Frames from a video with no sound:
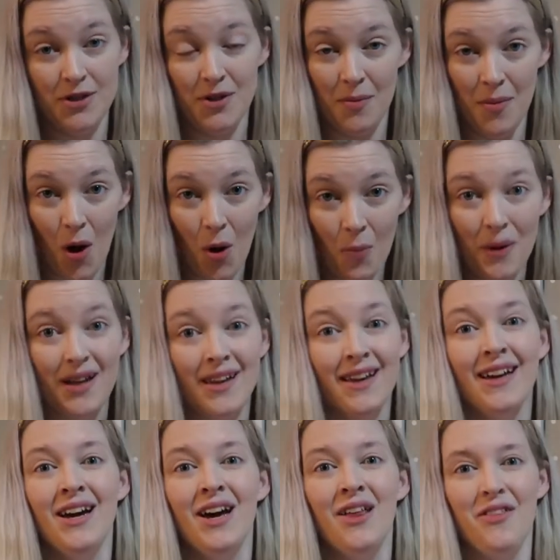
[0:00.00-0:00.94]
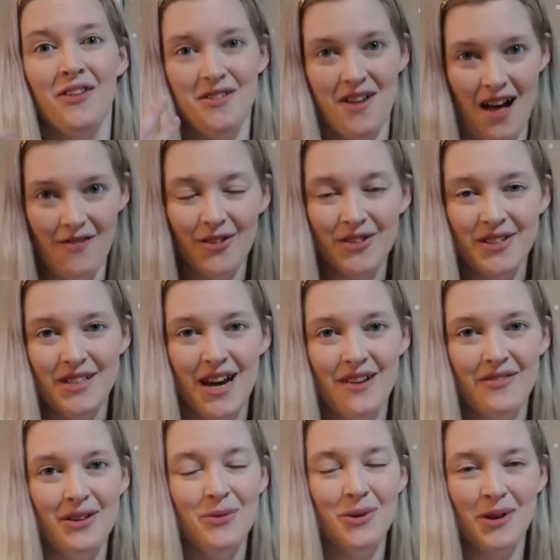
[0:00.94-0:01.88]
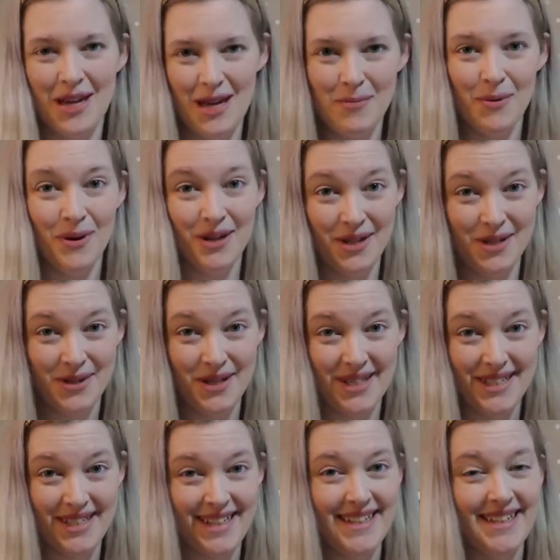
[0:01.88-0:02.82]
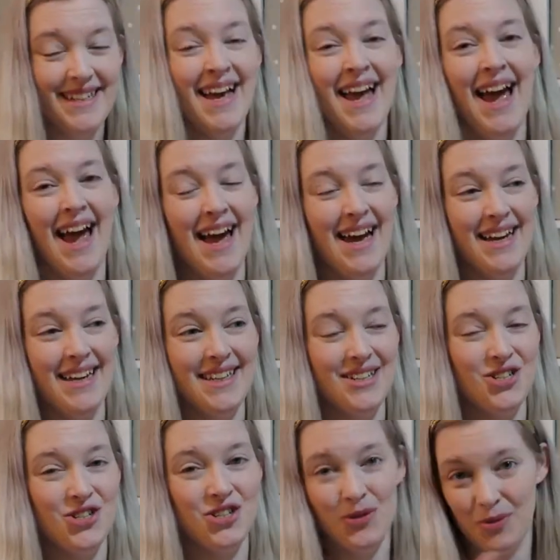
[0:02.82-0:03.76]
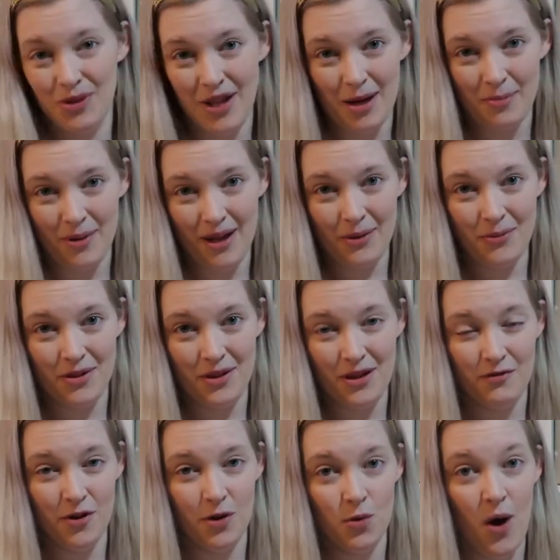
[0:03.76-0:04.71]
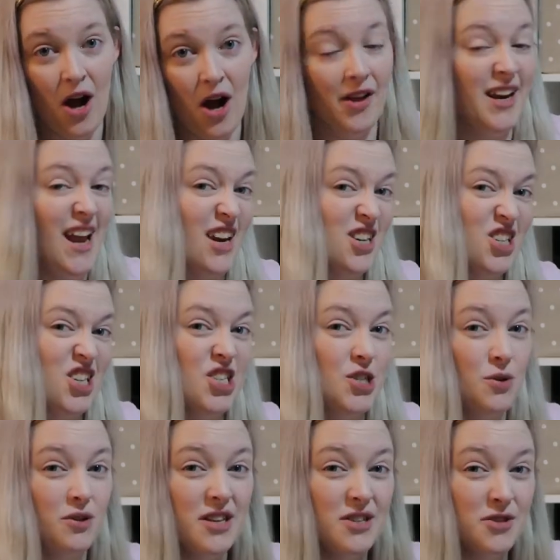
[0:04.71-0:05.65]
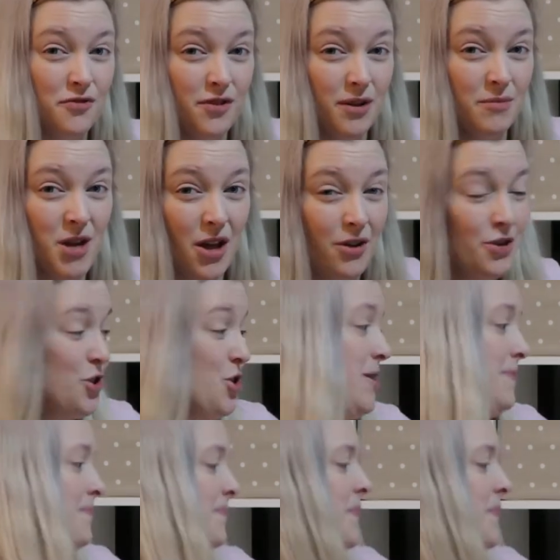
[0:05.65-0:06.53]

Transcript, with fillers: So I'm hoping the novelty of it will keep her interested and she will like playing with it for a while. And actually two of these are from Dollar Tree.